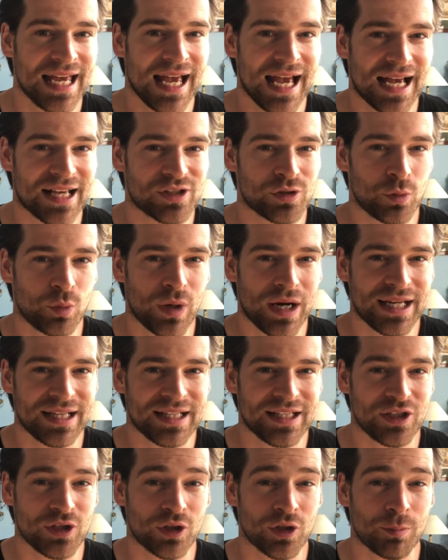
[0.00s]
as a way that
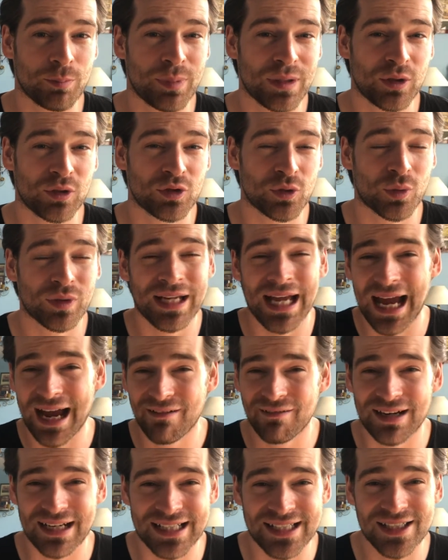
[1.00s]
you can build your
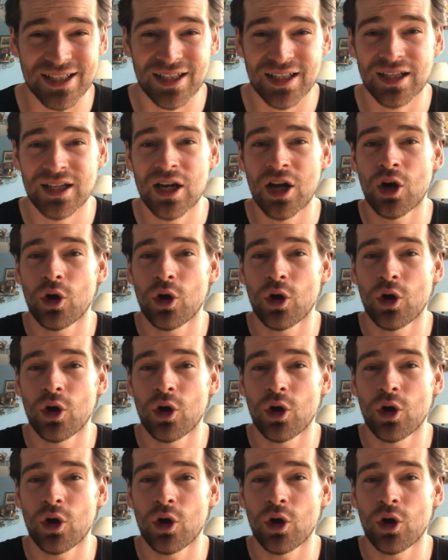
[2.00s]
character